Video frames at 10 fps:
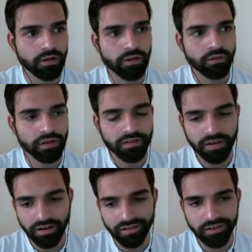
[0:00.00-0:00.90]
which i
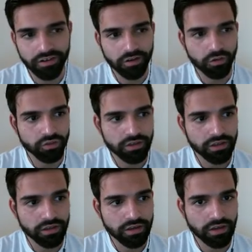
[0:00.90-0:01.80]
currently use
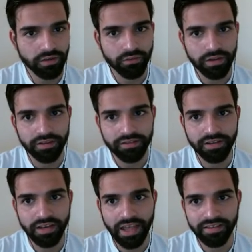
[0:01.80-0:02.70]
it and one is
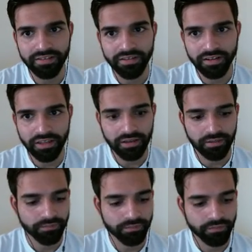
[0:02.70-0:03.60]
the astra
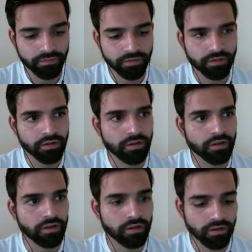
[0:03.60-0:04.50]
theme
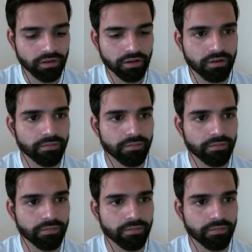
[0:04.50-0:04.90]
okay